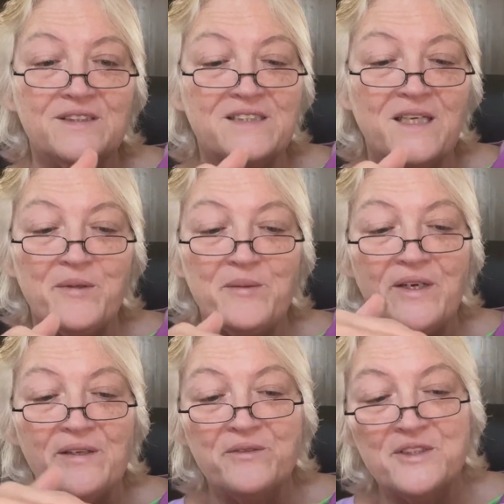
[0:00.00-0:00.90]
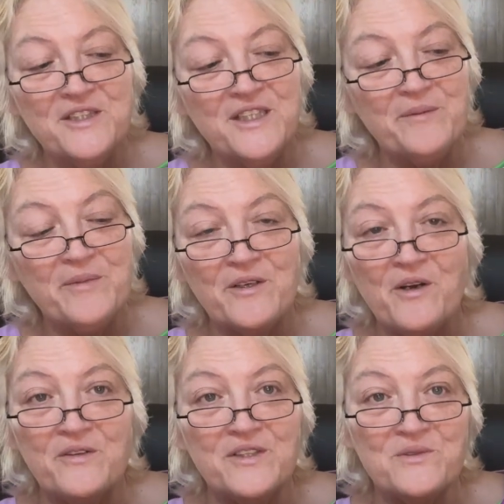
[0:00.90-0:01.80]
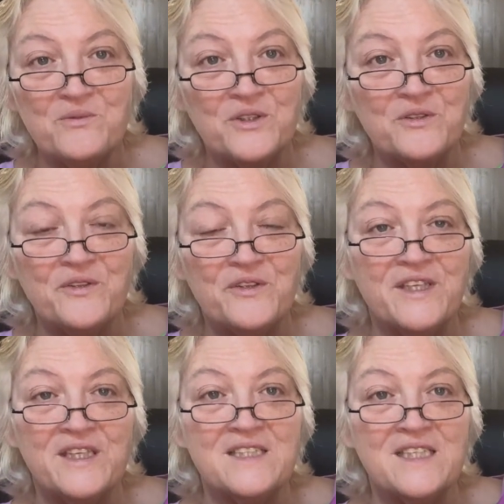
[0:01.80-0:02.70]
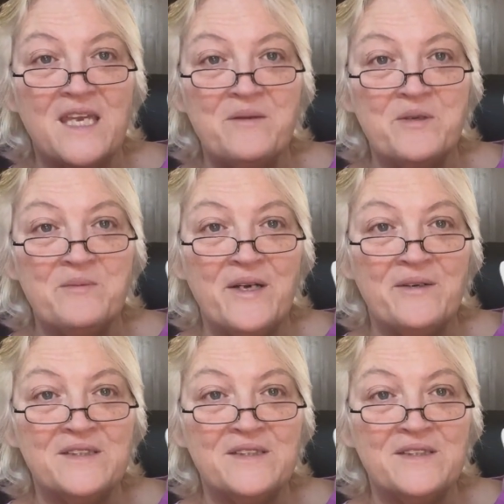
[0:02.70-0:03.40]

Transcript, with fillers: Tell me about what you think about all these wonderful things that came to mail.